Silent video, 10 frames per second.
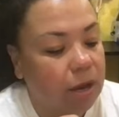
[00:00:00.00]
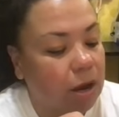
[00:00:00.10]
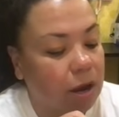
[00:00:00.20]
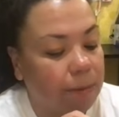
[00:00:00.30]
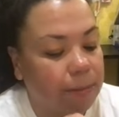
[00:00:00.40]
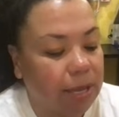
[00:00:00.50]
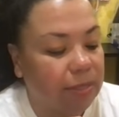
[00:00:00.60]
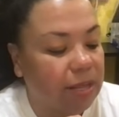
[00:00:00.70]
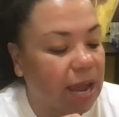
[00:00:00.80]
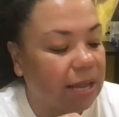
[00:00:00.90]
And
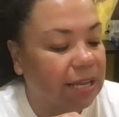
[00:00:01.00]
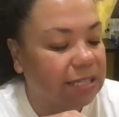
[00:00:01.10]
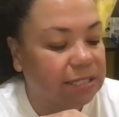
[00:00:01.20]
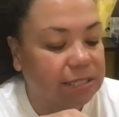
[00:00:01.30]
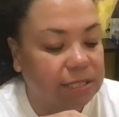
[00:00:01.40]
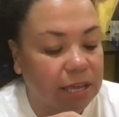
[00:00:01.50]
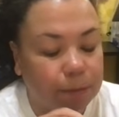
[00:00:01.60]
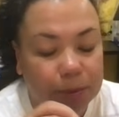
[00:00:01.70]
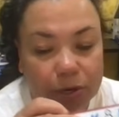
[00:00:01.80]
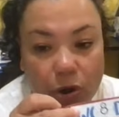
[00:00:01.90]
then I like to
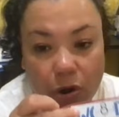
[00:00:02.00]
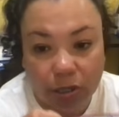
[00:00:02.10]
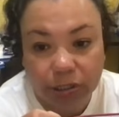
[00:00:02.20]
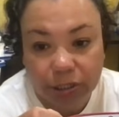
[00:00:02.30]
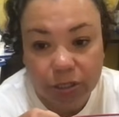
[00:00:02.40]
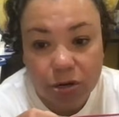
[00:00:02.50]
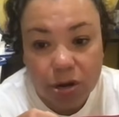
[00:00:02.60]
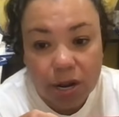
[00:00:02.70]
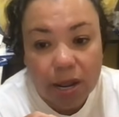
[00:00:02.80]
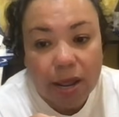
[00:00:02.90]
tape it on here.
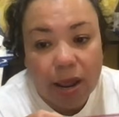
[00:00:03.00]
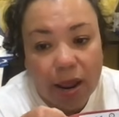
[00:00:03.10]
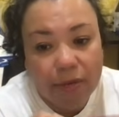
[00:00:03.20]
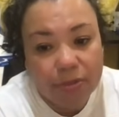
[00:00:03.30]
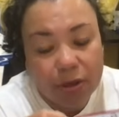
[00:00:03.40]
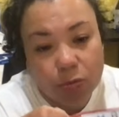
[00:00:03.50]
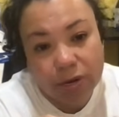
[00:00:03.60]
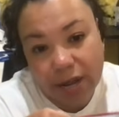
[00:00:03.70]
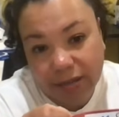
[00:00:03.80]
And then what I